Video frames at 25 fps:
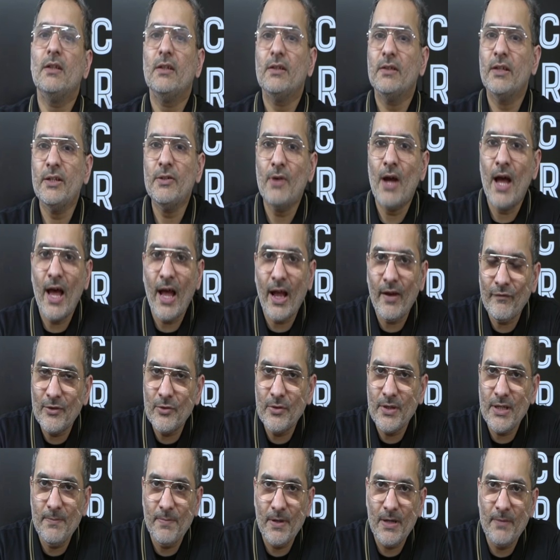then you have to
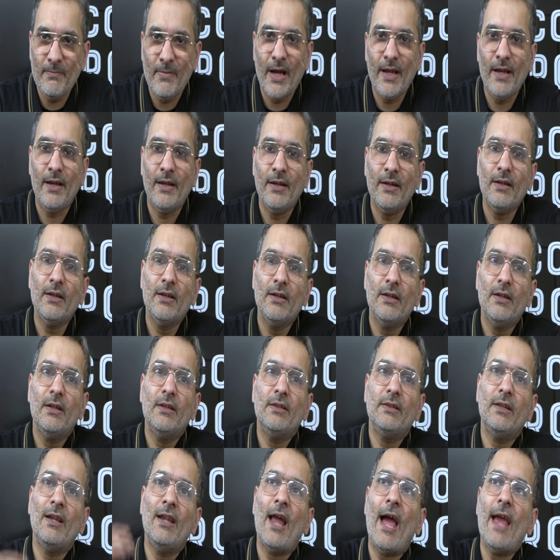keep in mind
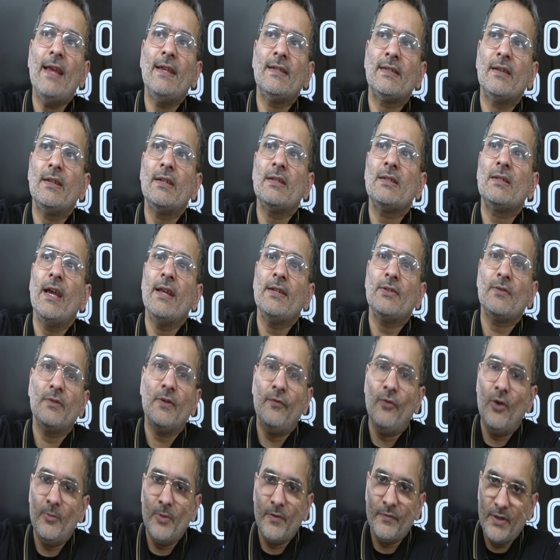the likes and dislikes of the
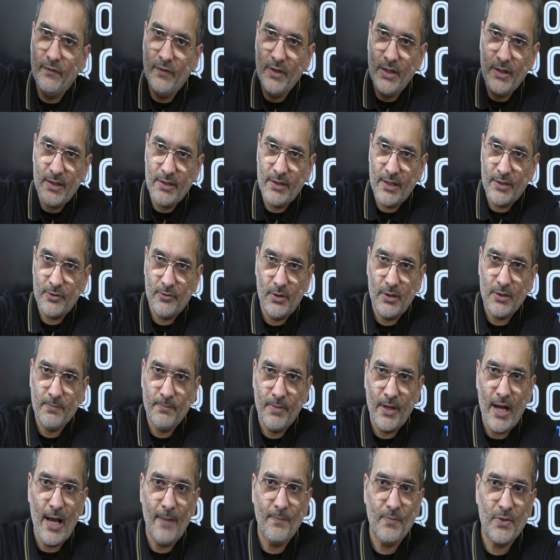form of divinity that you are
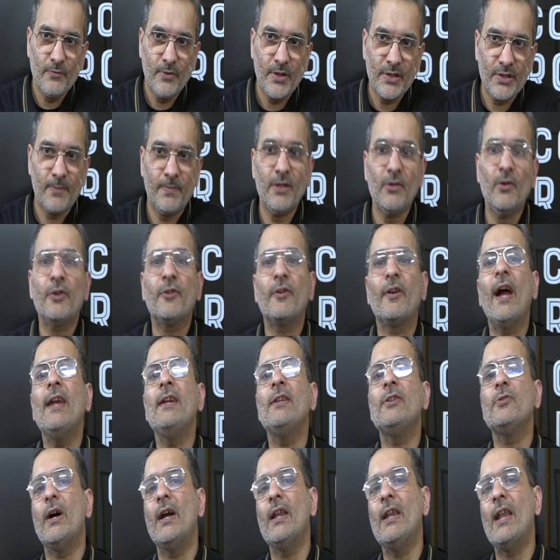perhaps worshipping, or trying
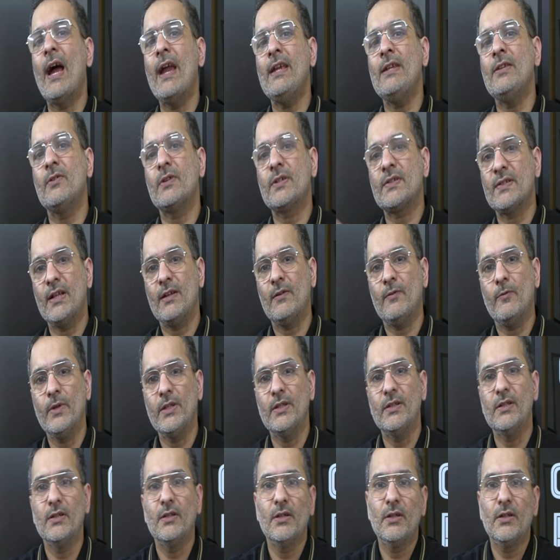to align yourself with.